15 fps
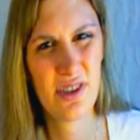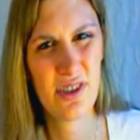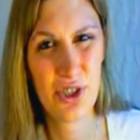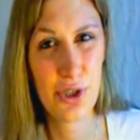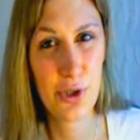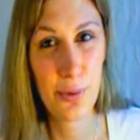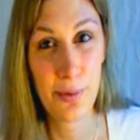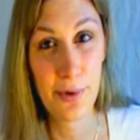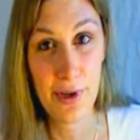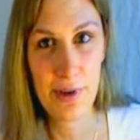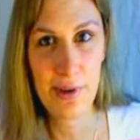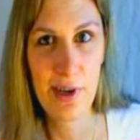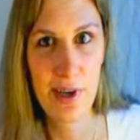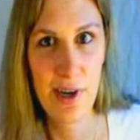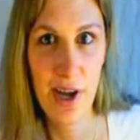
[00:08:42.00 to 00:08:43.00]
So you're
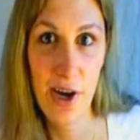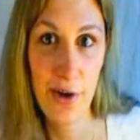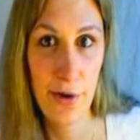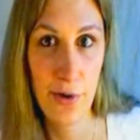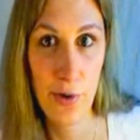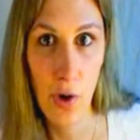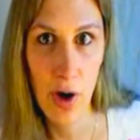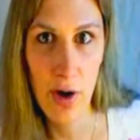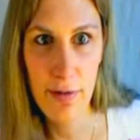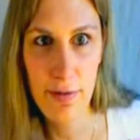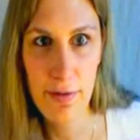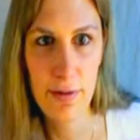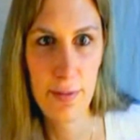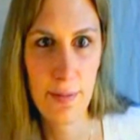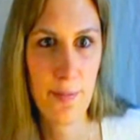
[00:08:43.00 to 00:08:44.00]
really going to cut it off?
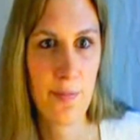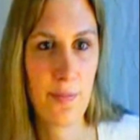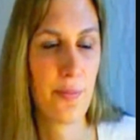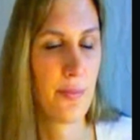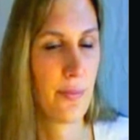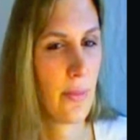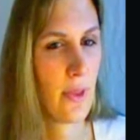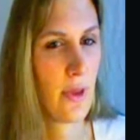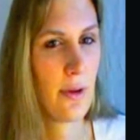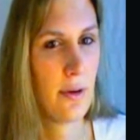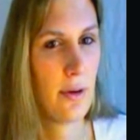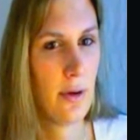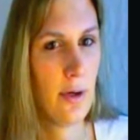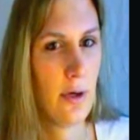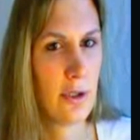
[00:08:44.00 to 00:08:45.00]

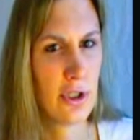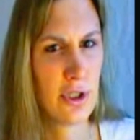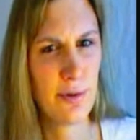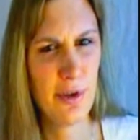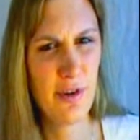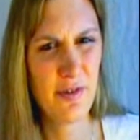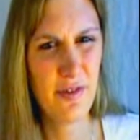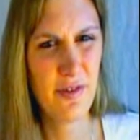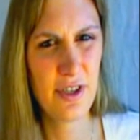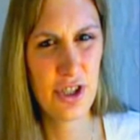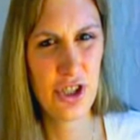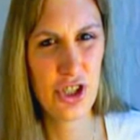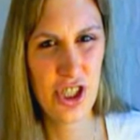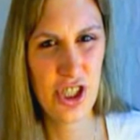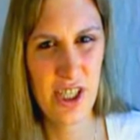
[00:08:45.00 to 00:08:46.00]
So when you
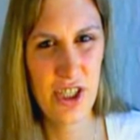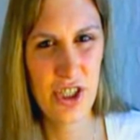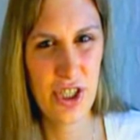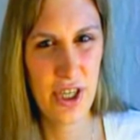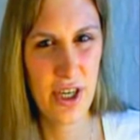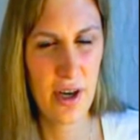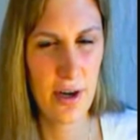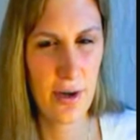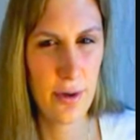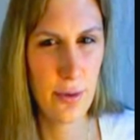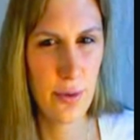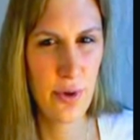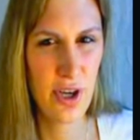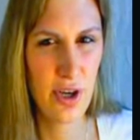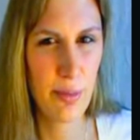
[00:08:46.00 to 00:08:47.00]
finish changing, are
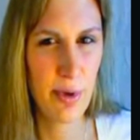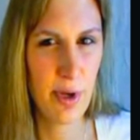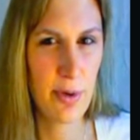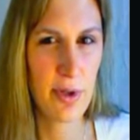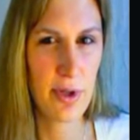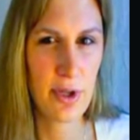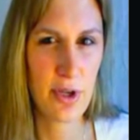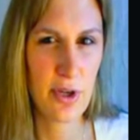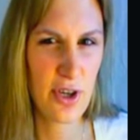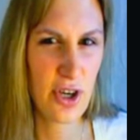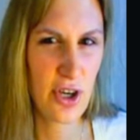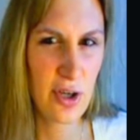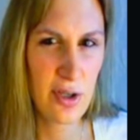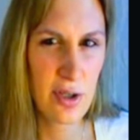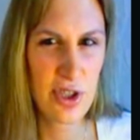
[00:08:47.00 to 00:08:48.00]
you going to be with
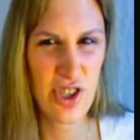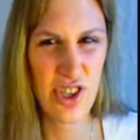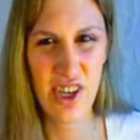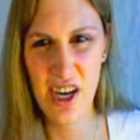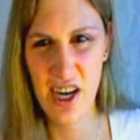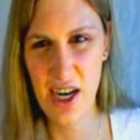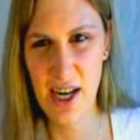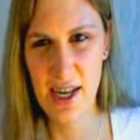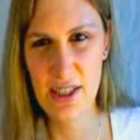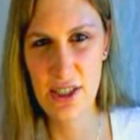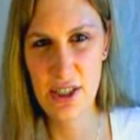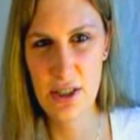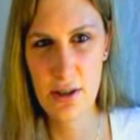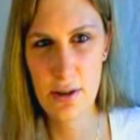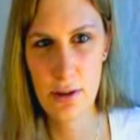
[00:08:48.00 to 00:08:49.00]
girls or
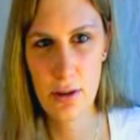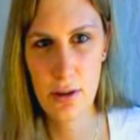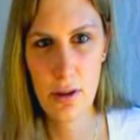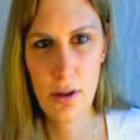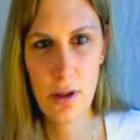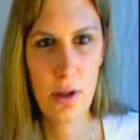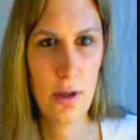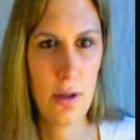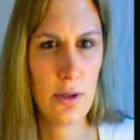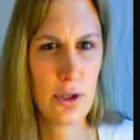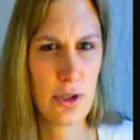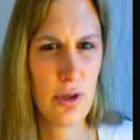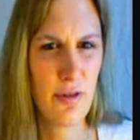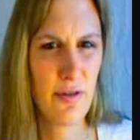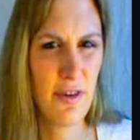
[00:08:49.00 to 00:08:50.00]
guys?
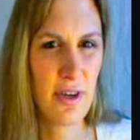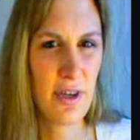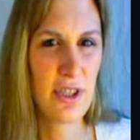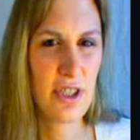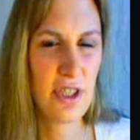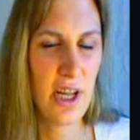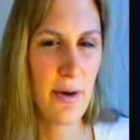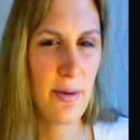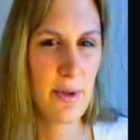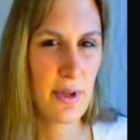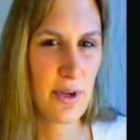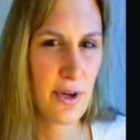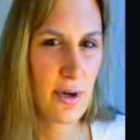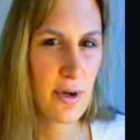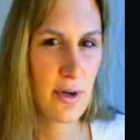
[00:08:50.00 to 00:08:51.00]
So if you're going to stay
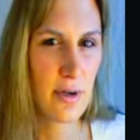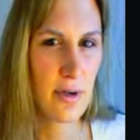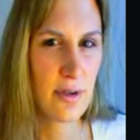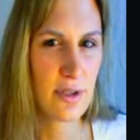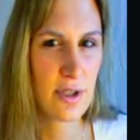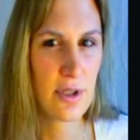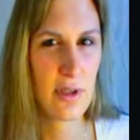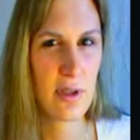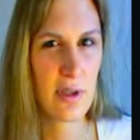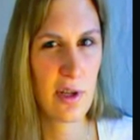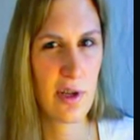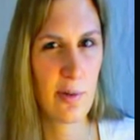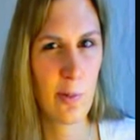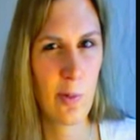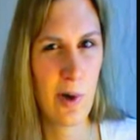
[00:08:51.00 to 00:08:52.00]
with girls,
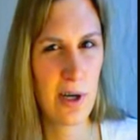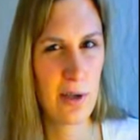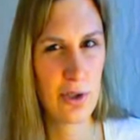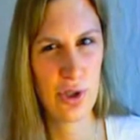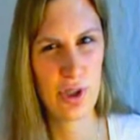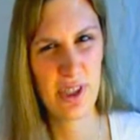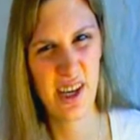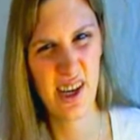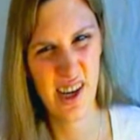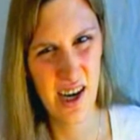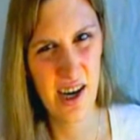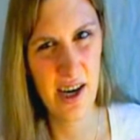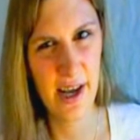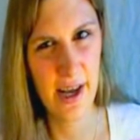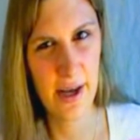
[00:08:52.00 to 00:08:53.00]
then why don't you stay a
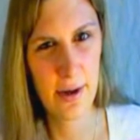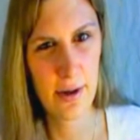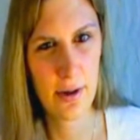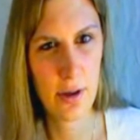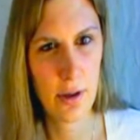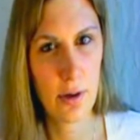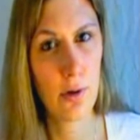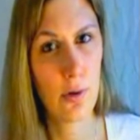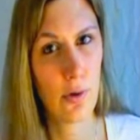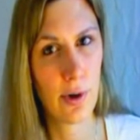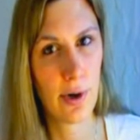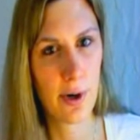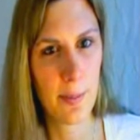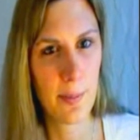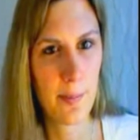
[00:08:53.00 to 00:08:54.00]
guy?
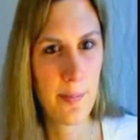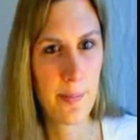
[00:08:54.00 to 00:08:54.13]
Or,